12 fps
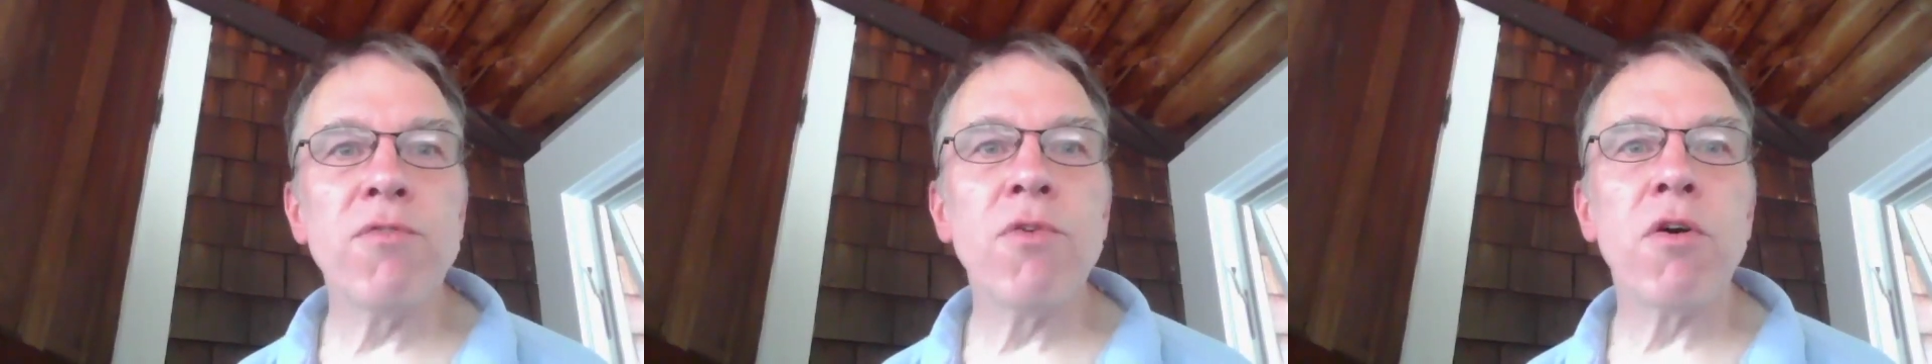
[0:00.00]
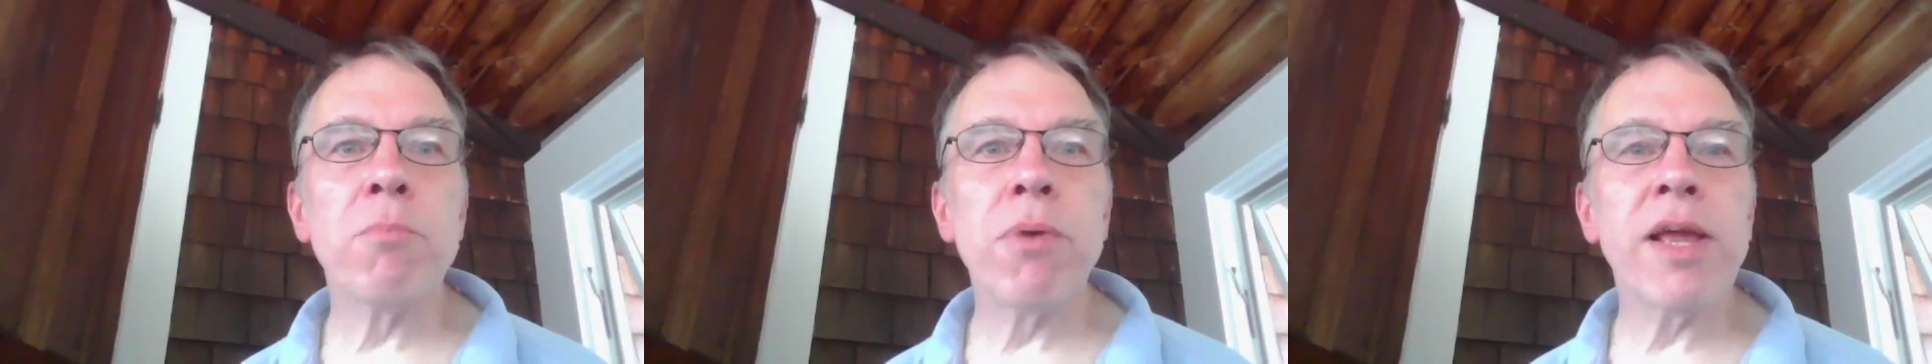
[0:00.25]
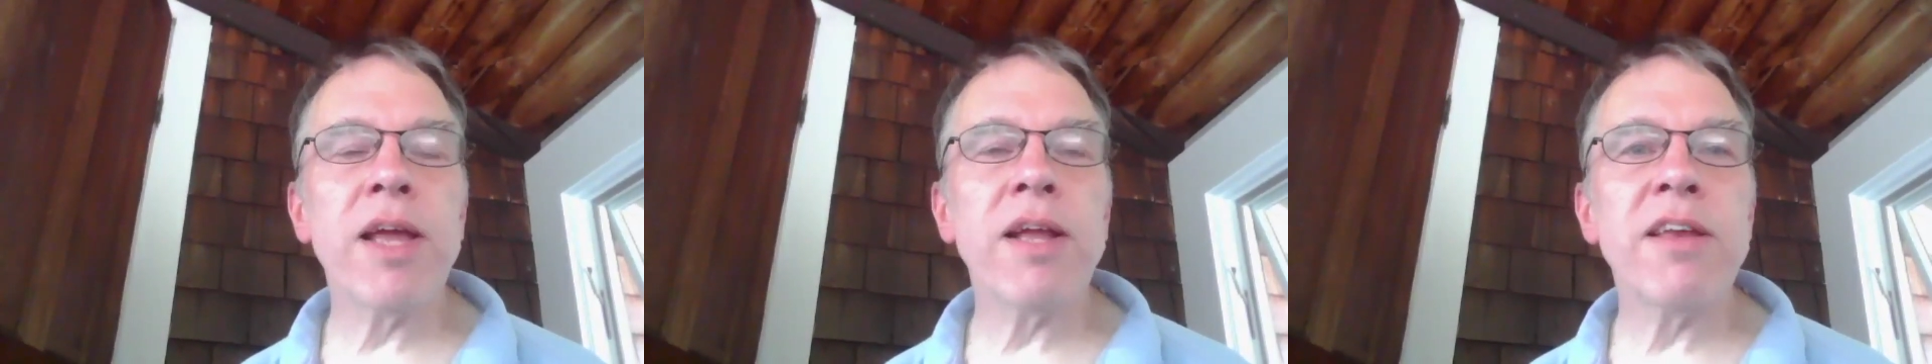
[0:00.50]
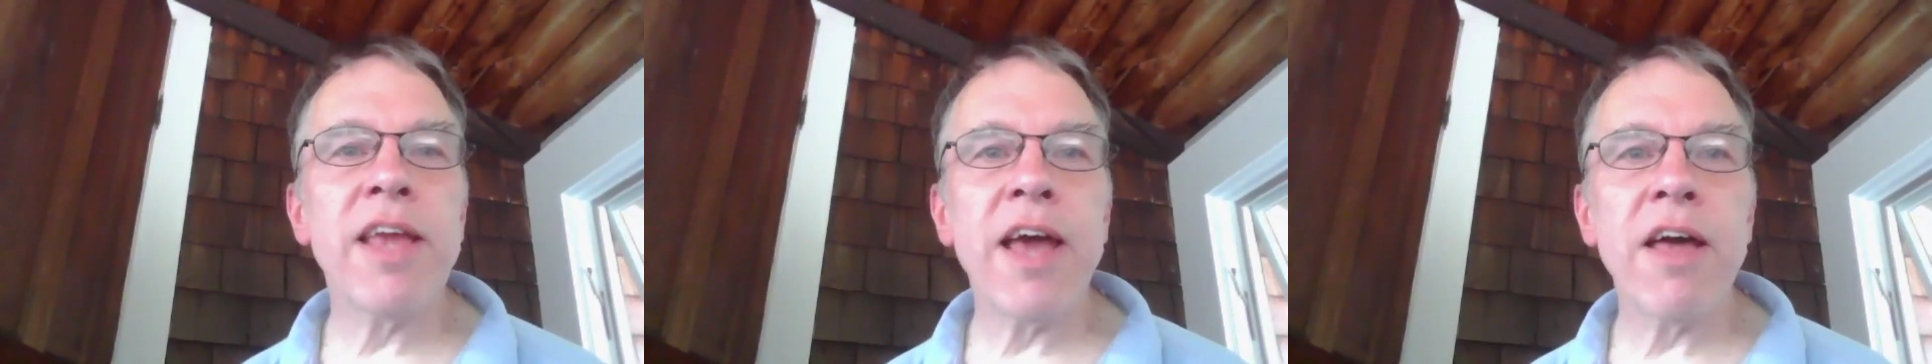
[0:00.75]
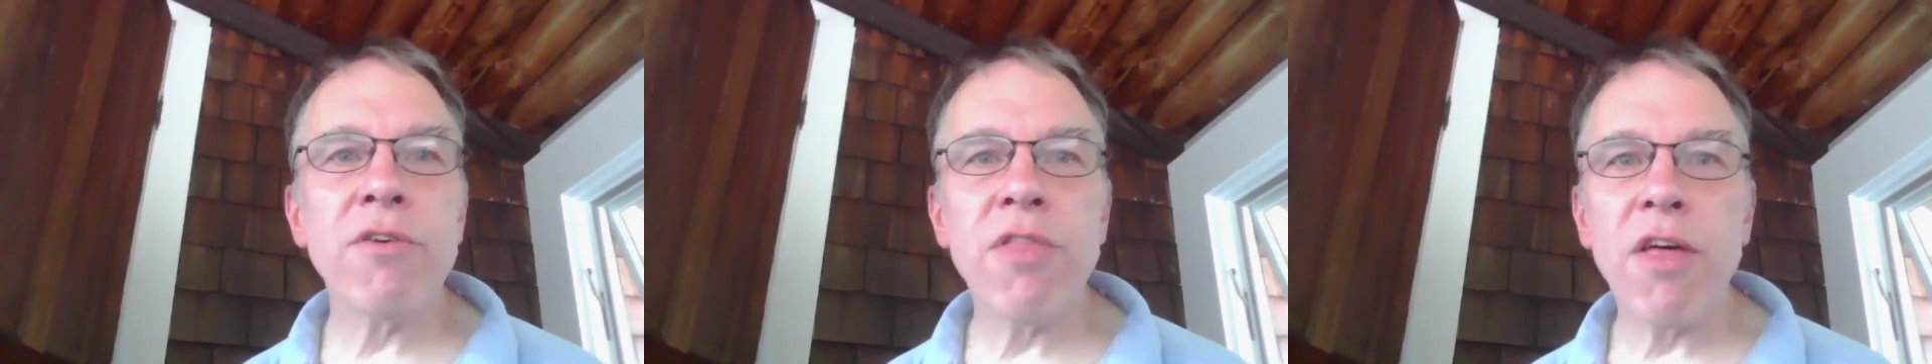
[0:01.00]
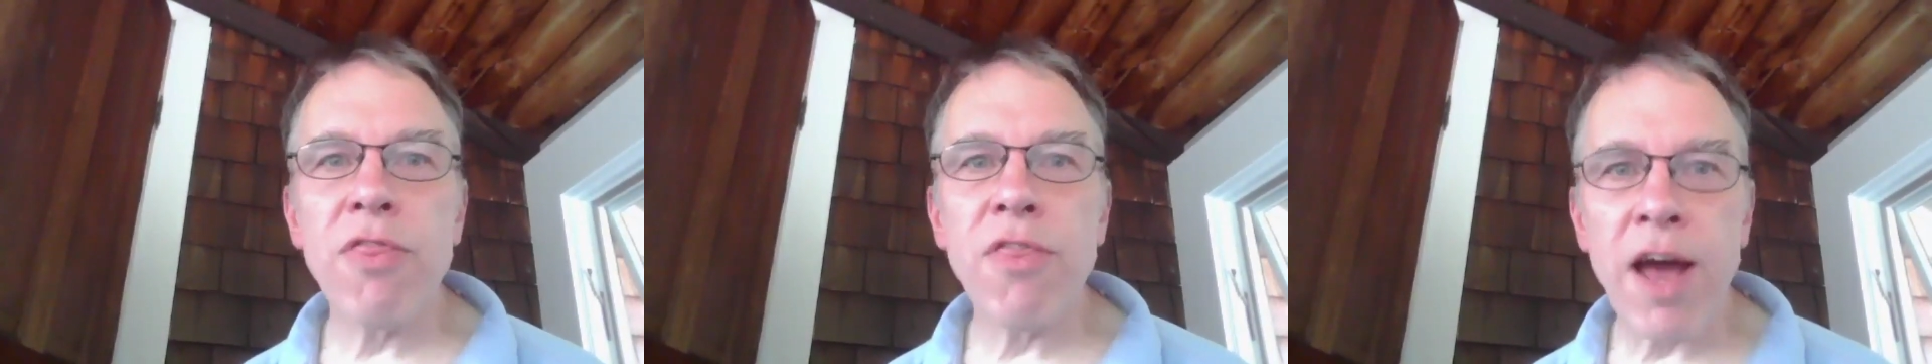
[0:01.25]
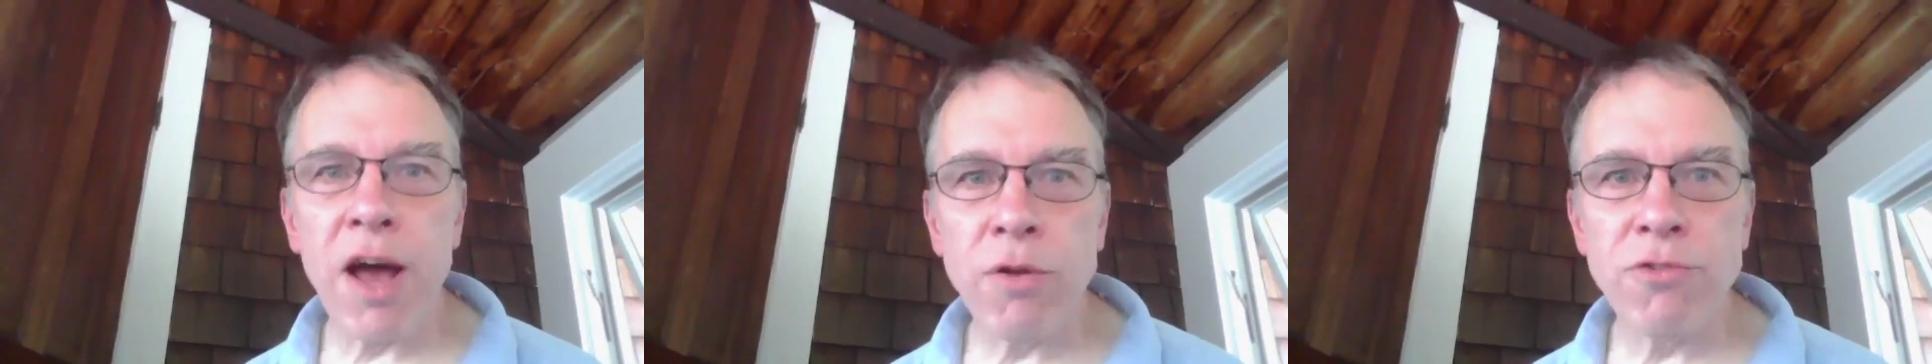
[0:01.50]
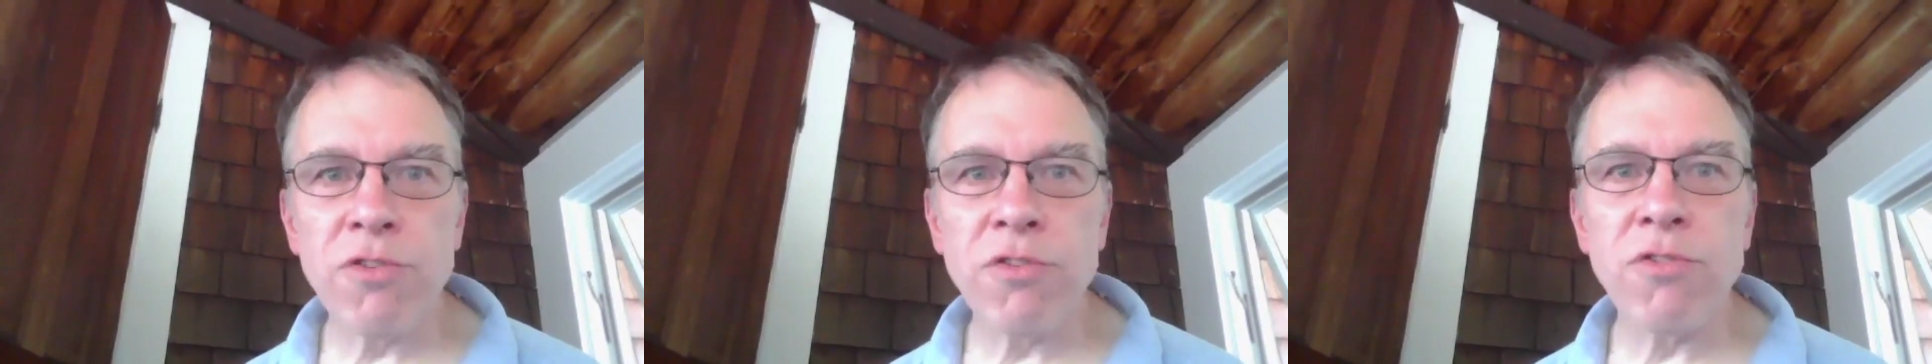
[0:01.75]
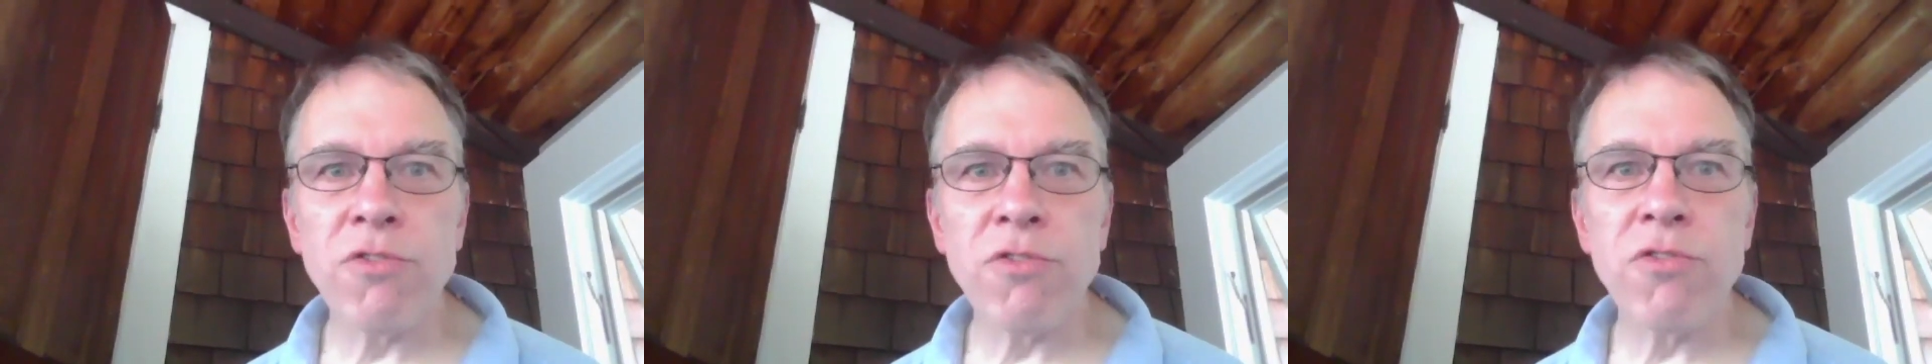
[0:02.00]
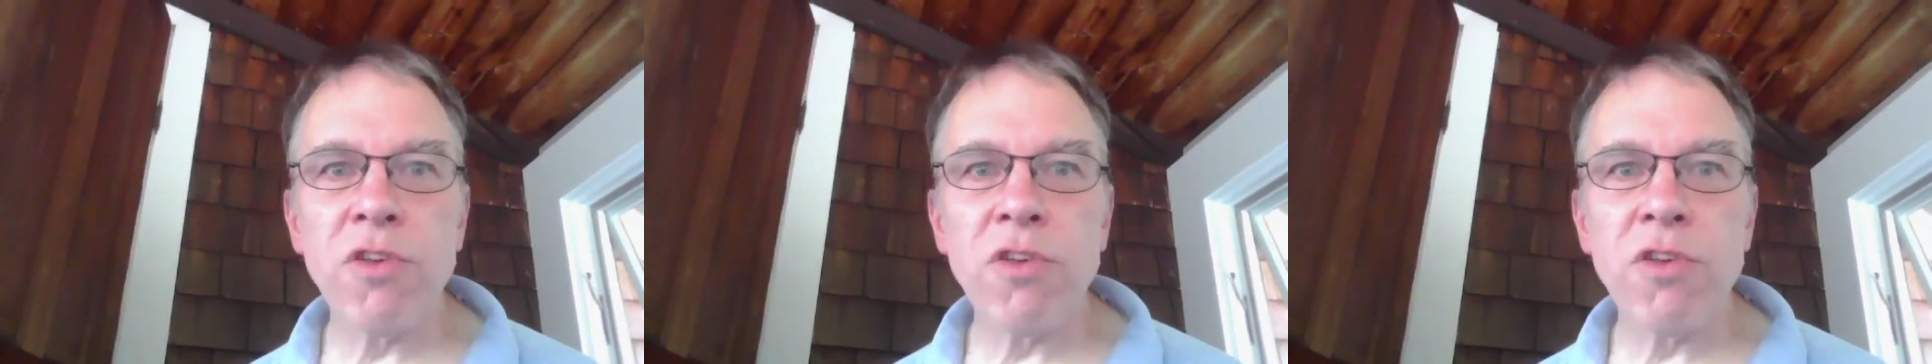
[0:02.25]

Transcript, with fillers: for bringing together the thousands